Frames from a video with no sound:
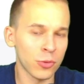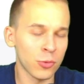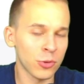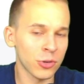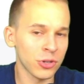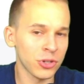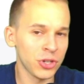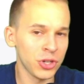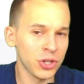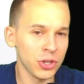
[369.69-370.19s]
or
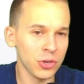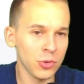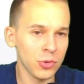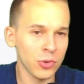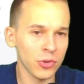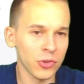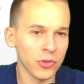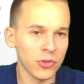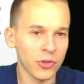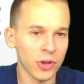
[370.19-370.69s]
two,
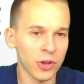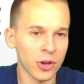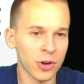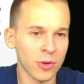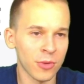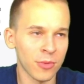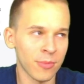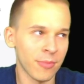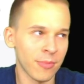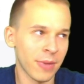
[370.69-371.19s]

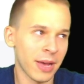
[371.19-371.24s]
so